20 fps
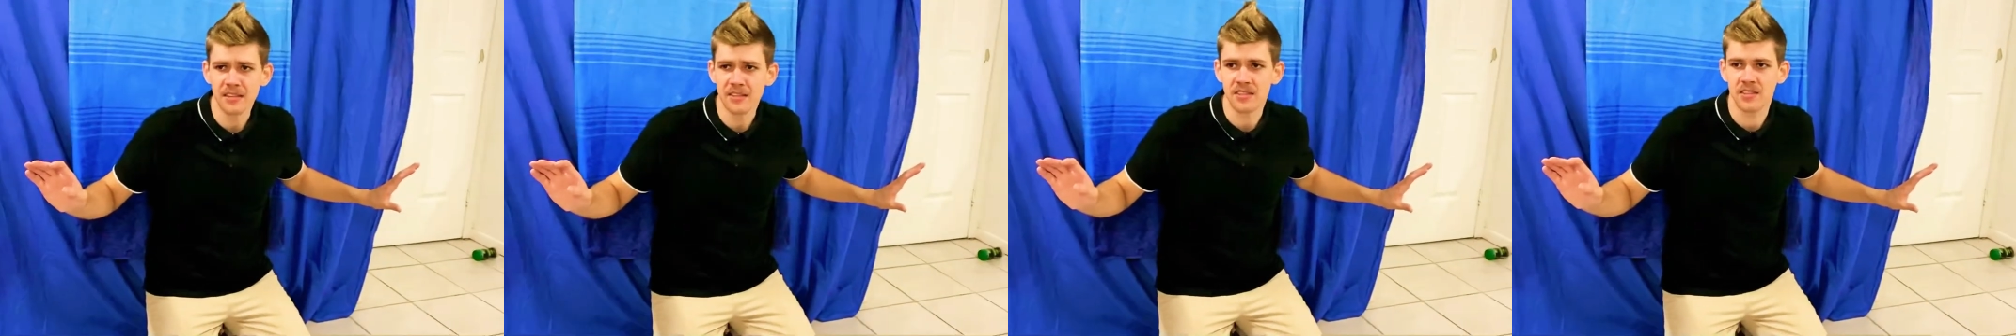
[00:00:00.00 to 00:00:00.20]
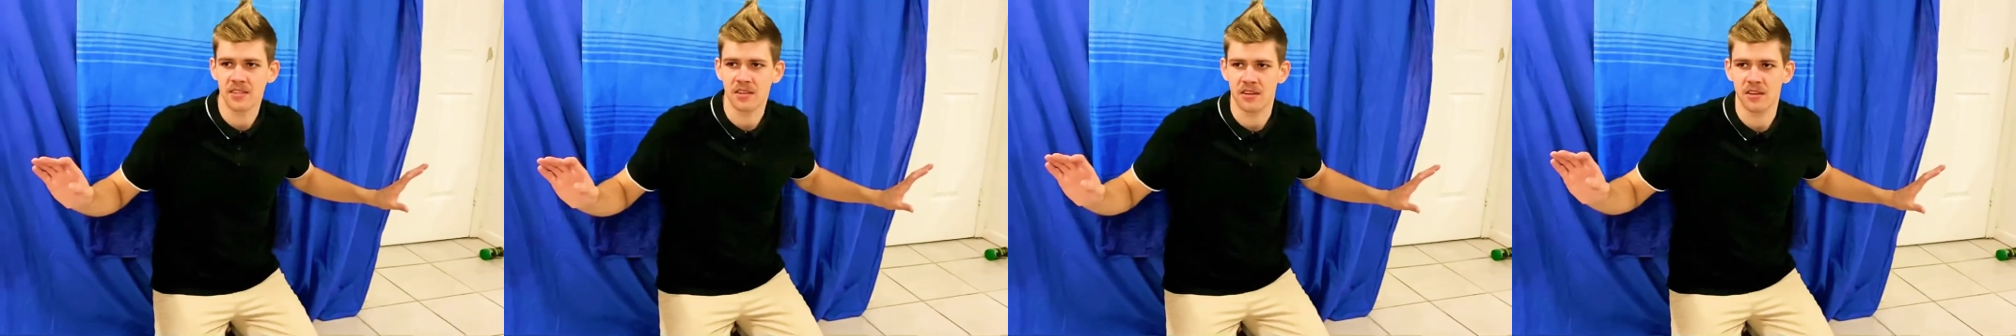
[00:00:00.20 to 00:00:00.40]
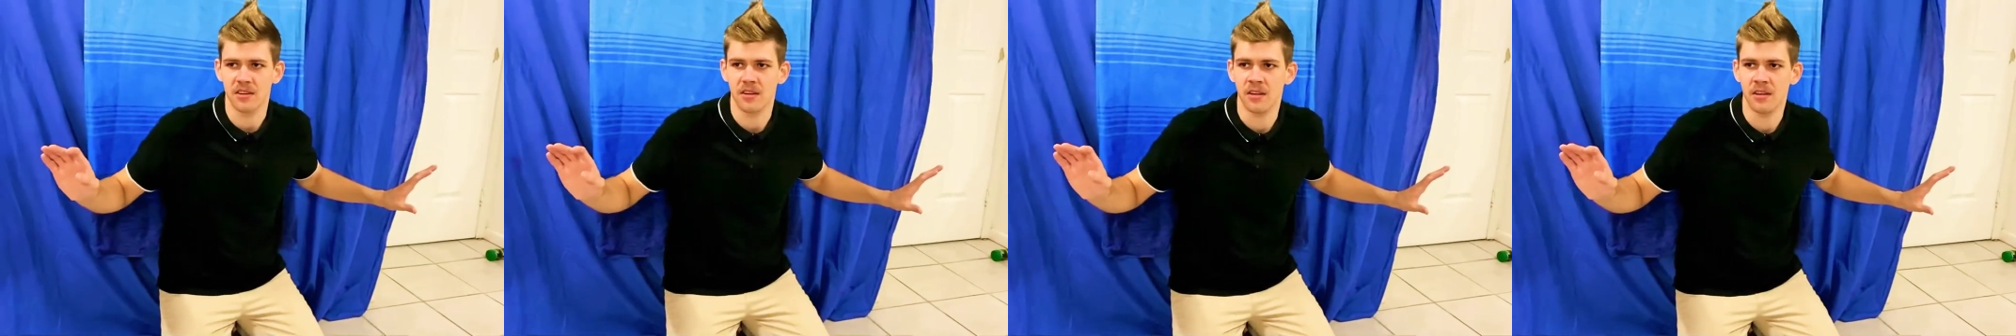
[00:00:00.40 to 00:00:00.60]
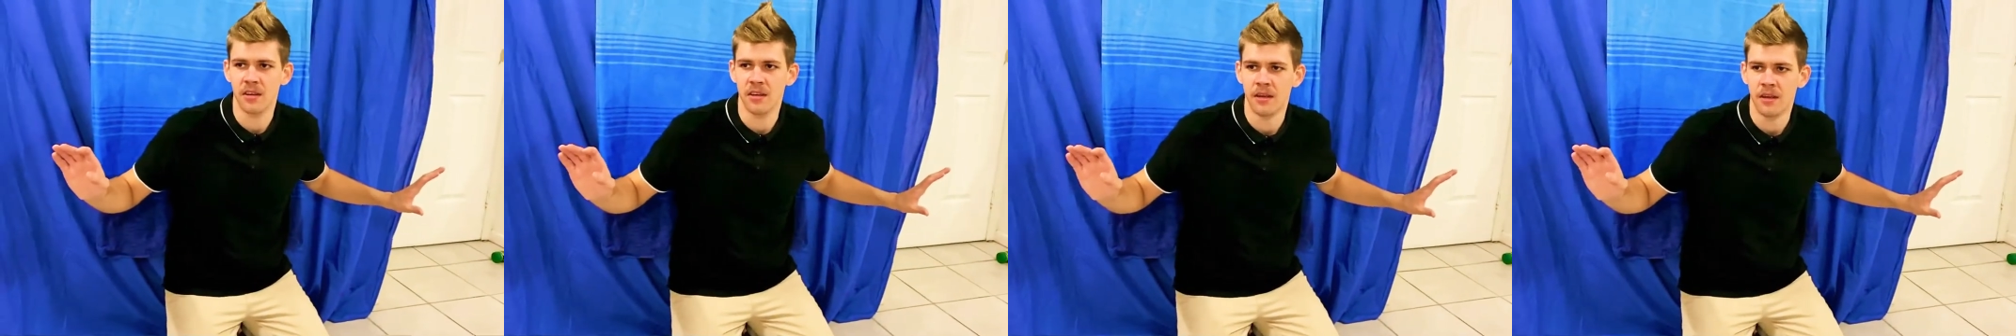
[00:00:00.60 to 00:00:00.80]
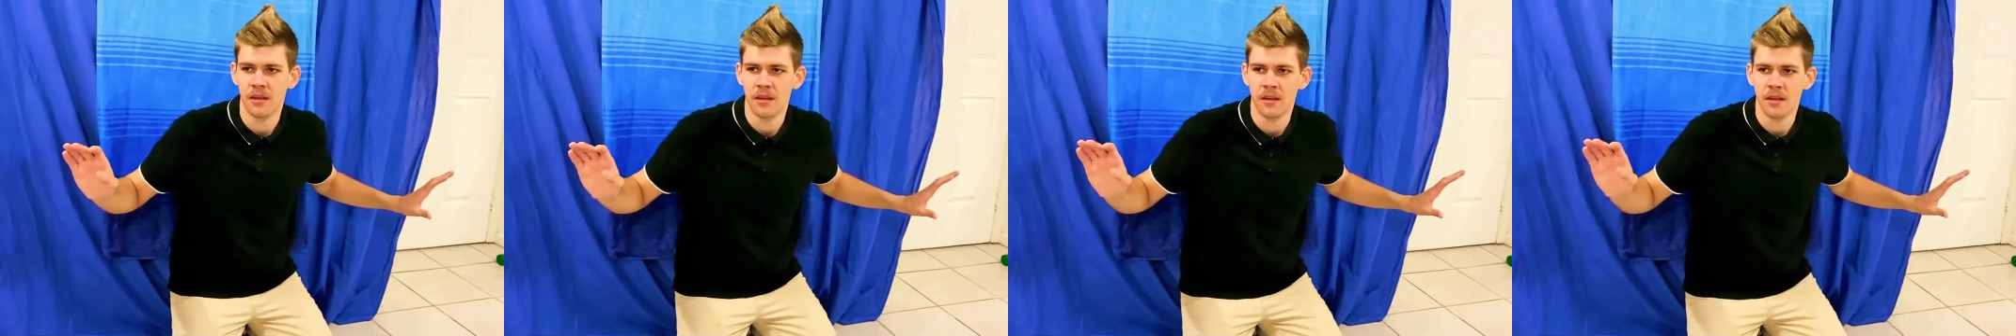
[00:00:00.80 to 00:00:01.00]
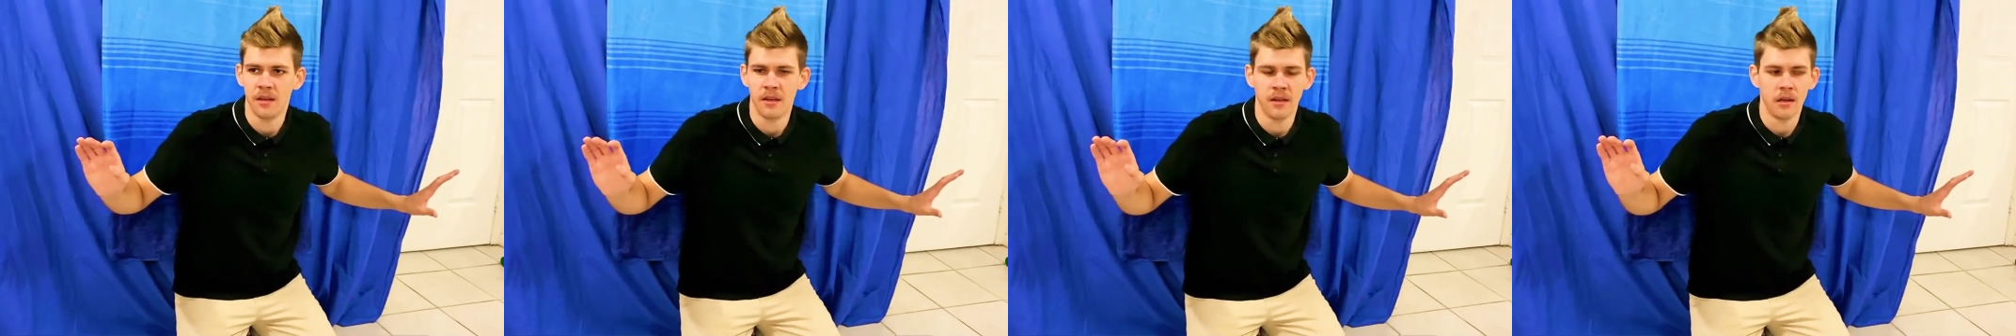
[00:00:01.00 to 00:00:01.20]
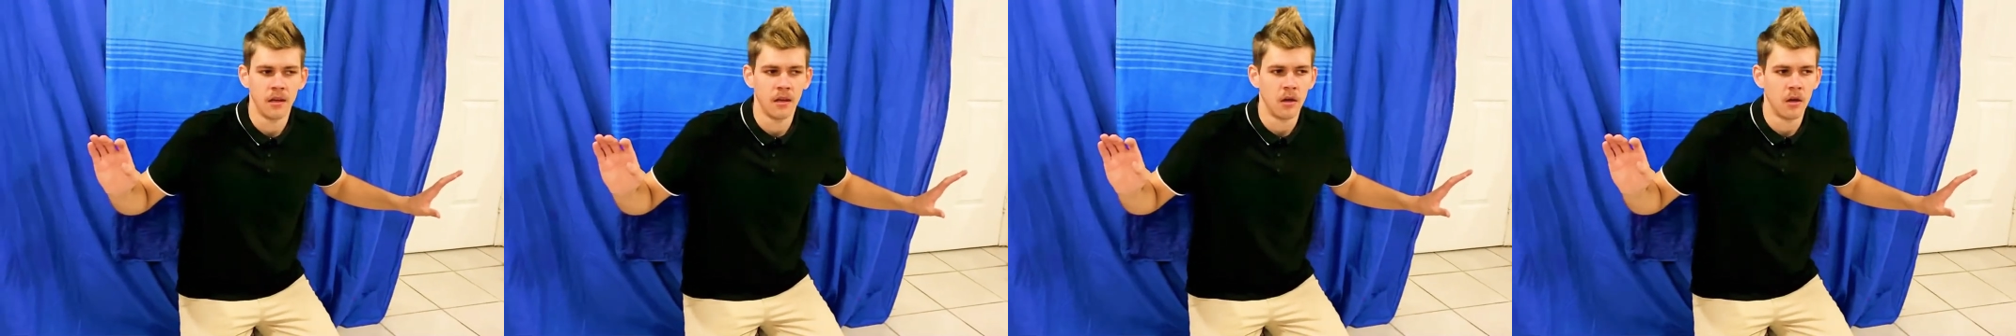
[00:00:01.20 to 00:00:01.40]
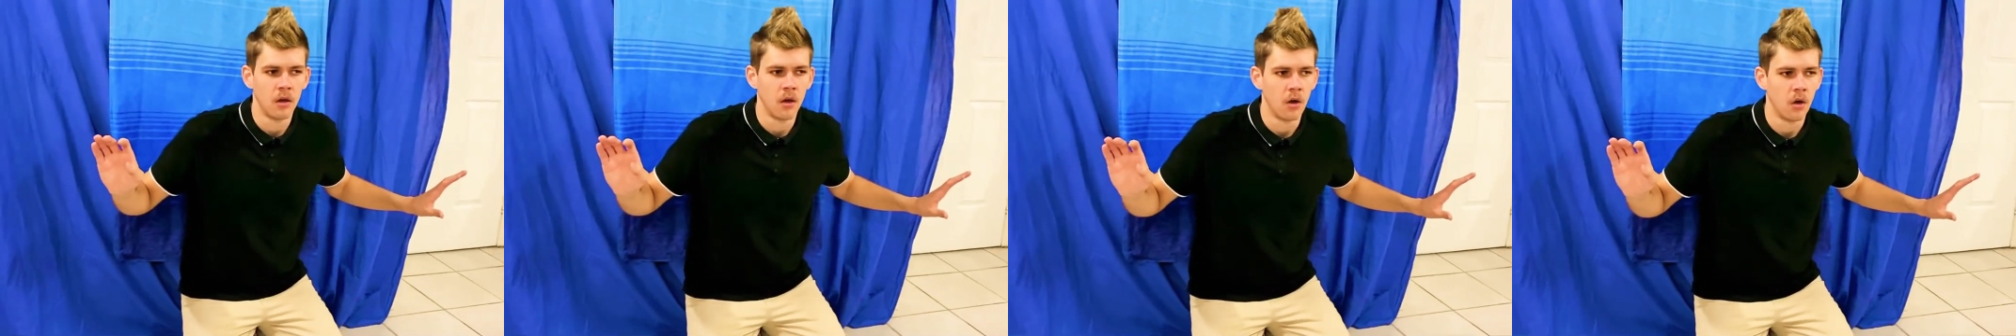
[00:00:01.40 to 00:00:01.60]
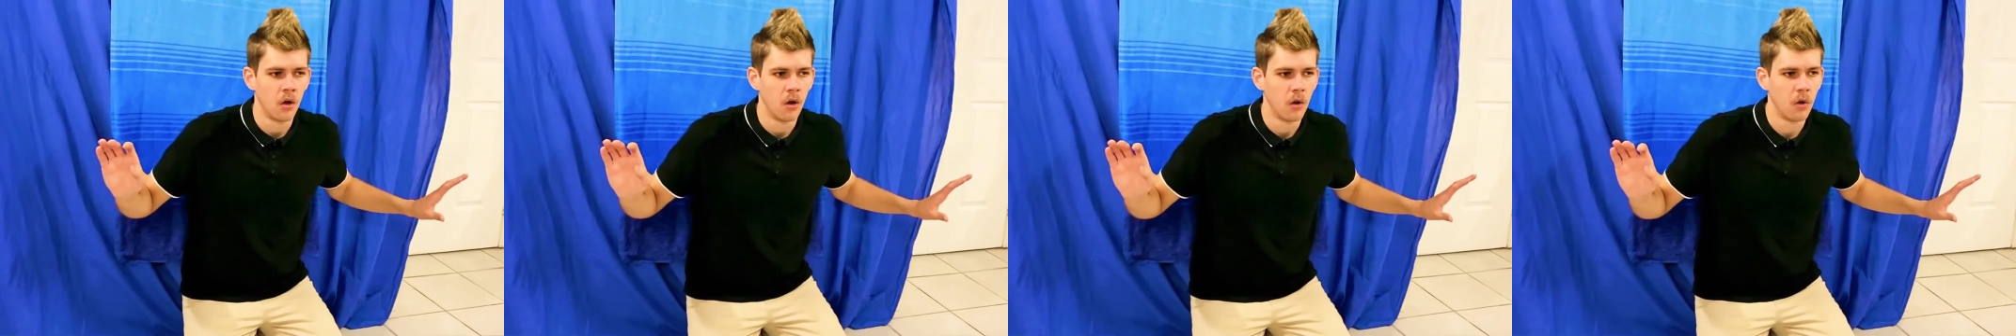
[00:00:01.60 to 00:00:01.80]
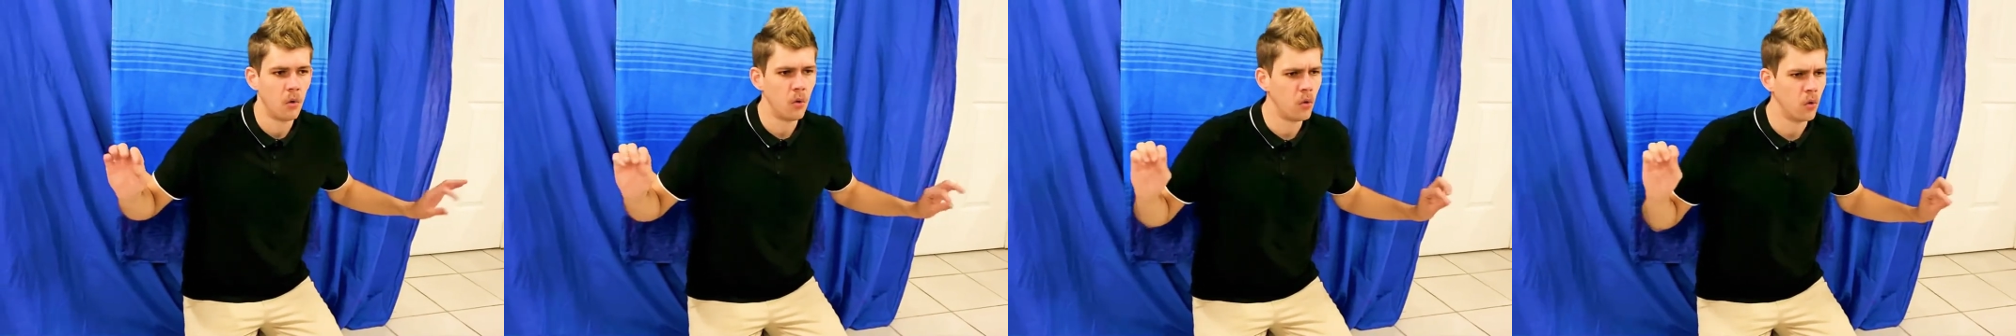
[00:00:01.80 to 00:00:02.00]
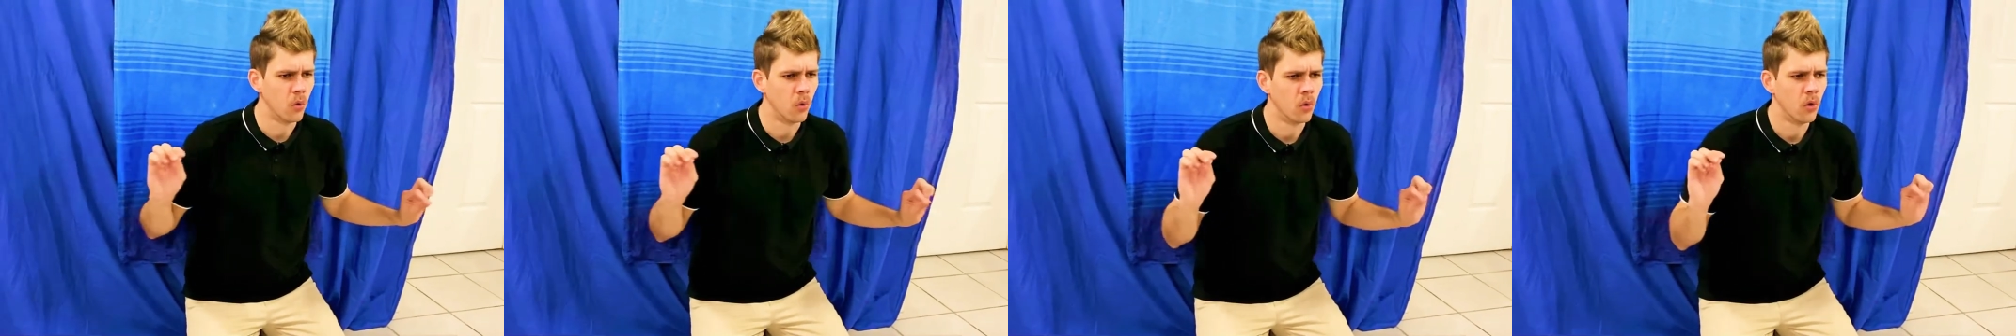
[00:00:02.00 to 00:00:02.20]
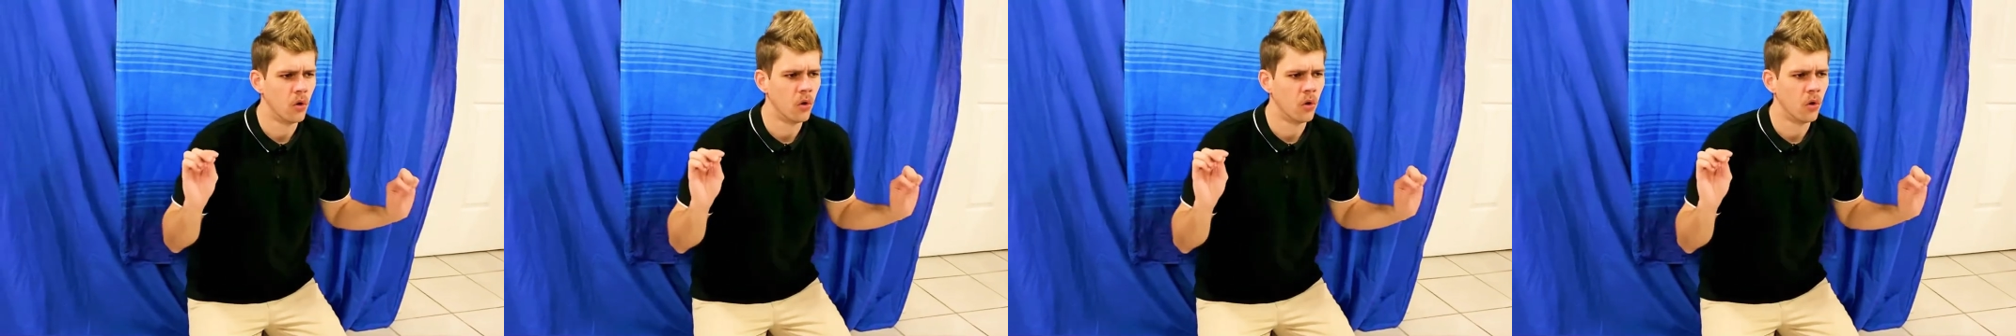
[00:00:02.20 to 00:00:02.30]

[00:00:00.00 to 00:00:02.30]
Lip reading: to? Oh,